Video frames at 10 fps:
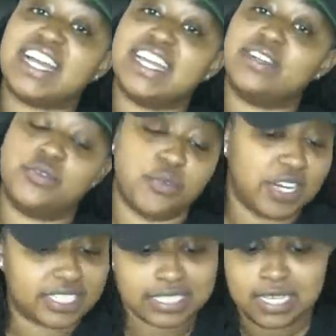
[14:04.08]
I can't do the
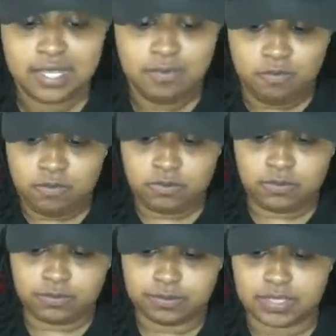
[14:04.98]
rest.
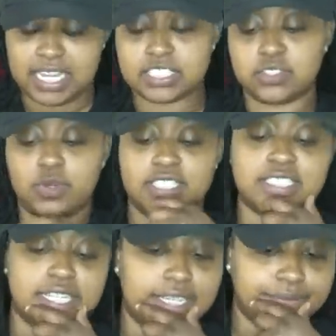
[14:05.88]
I just wanna
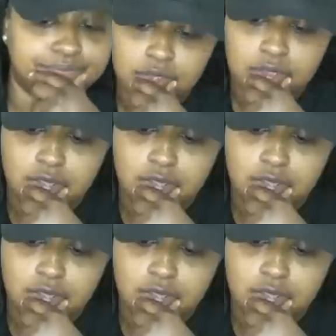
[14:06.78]
say,